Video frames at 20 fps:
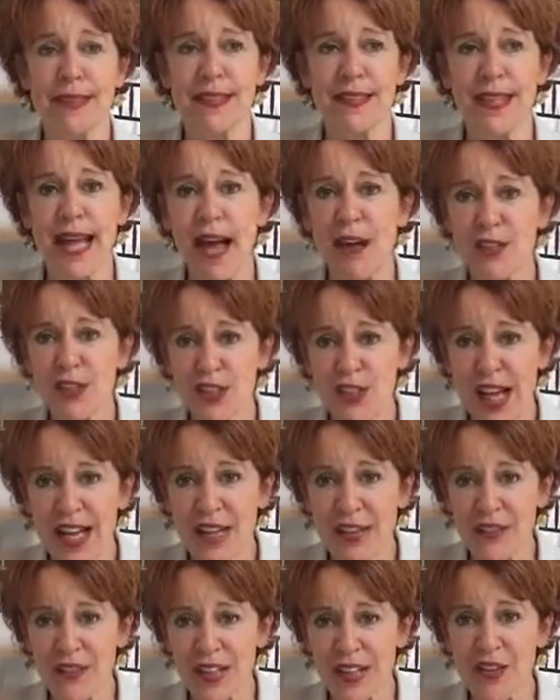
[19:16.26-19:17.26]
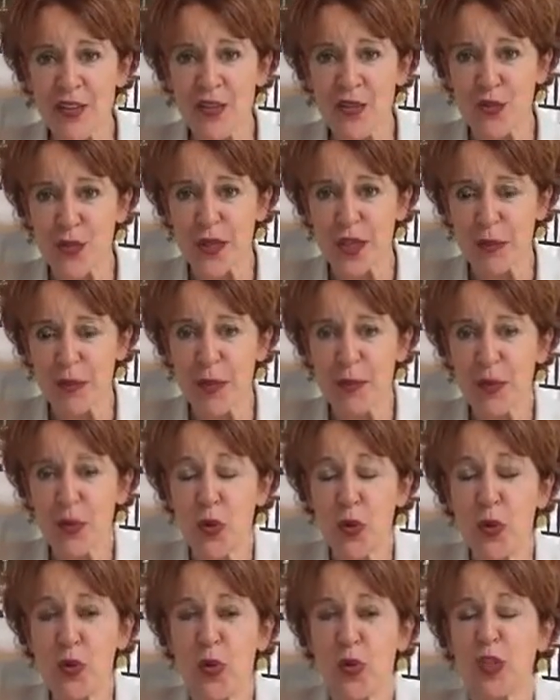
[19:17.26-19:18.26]
outside of the industry and the people
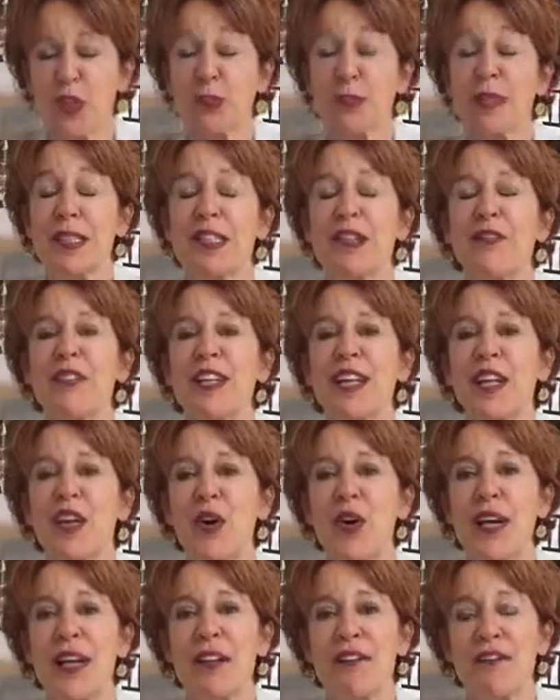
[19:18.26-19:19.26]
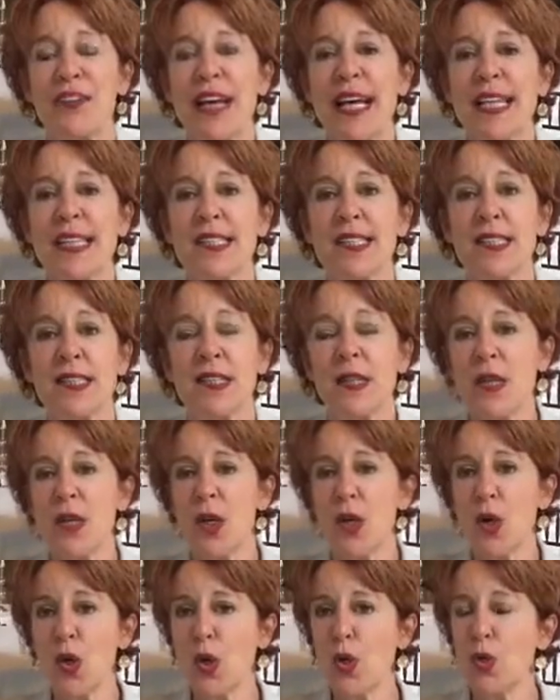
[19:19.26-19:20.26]
who work specifically on events,
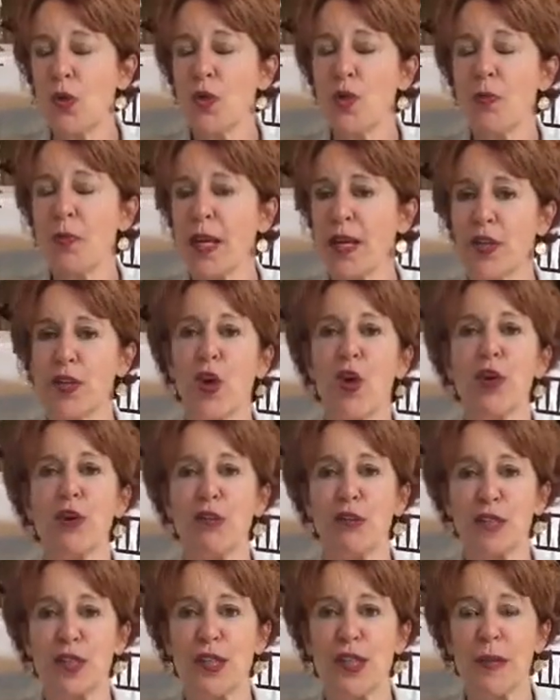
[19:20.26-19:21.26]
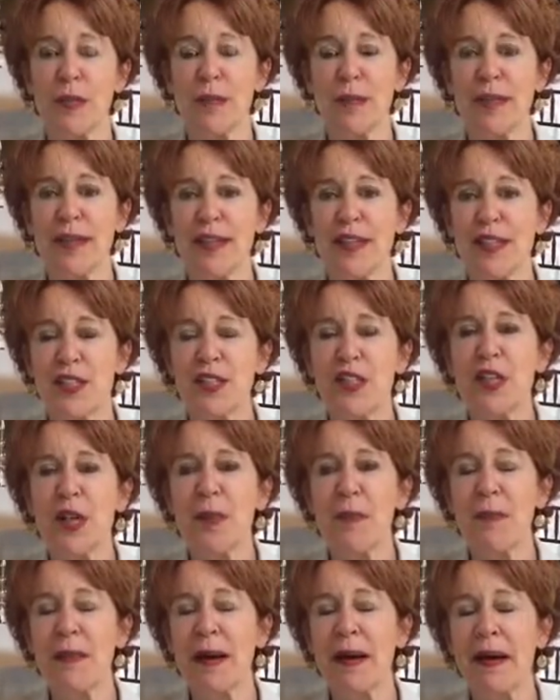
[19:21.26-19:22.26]
who you might garner some
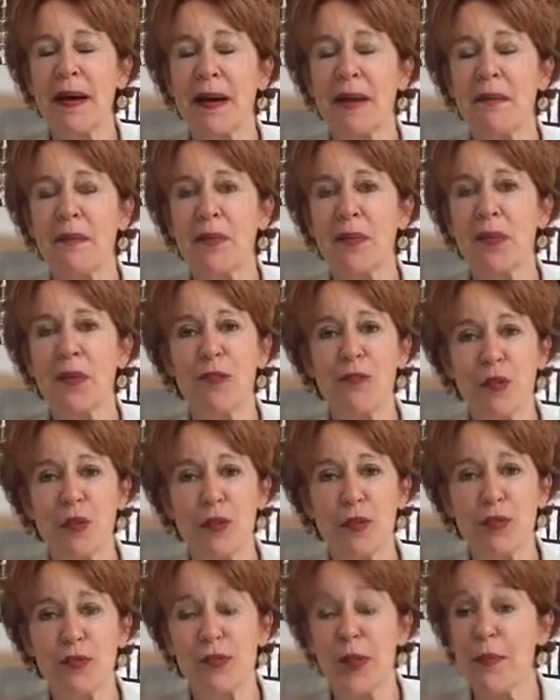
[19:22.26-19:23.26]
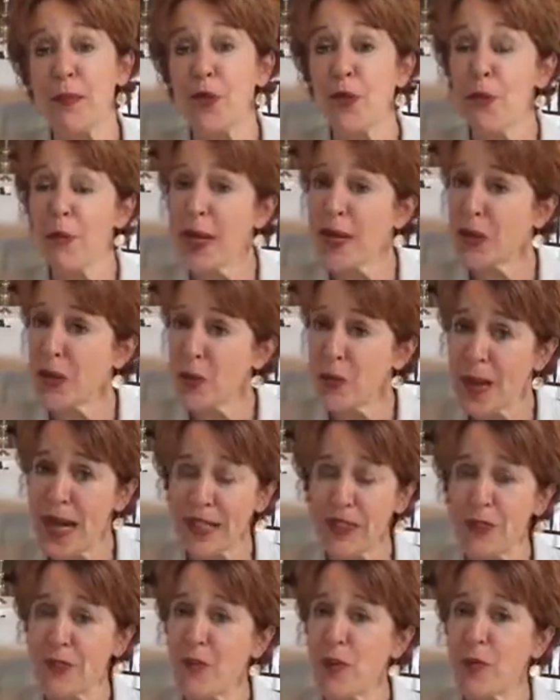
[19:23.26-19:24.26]
some um, referrals from. You might go back
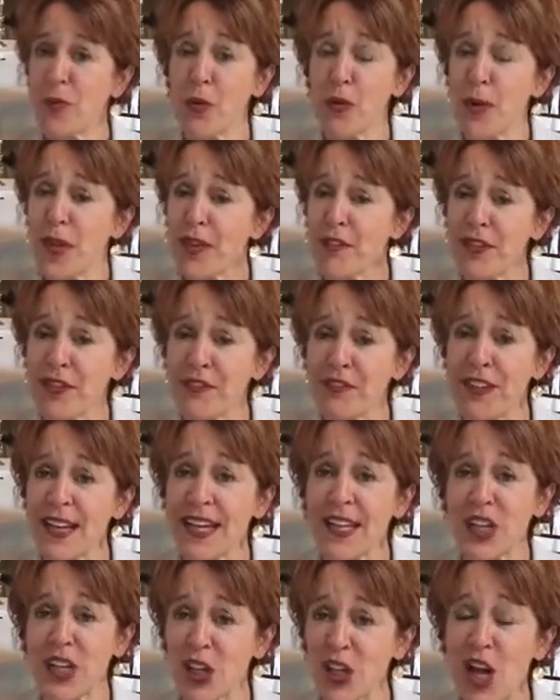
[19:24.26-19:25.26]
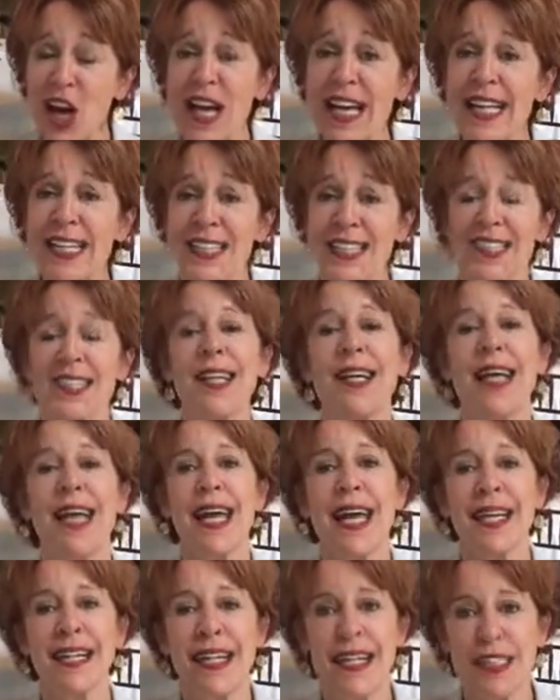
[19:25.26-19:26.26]
to former raving fan clients
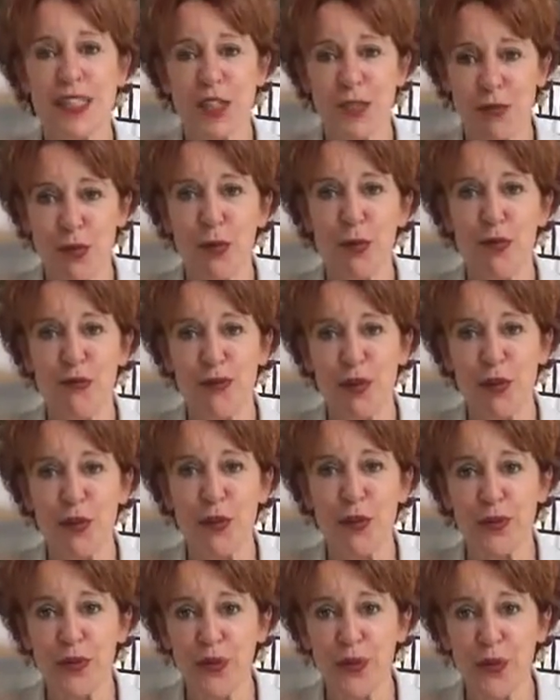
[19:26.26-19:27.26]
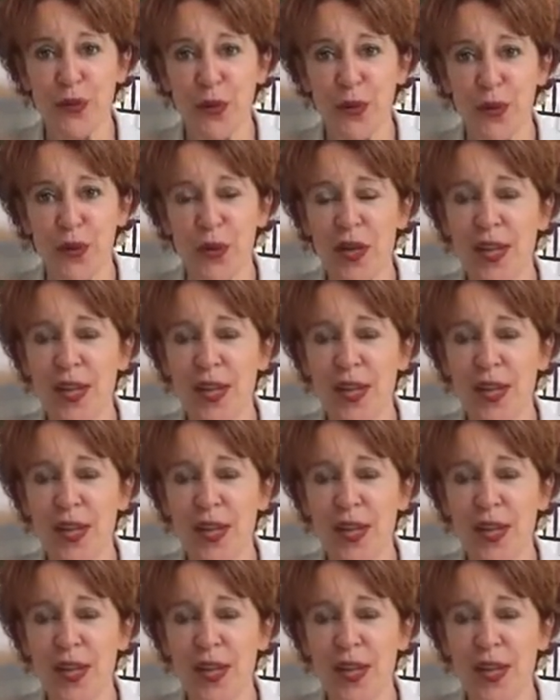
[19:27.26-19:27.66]
and ask for referrals too.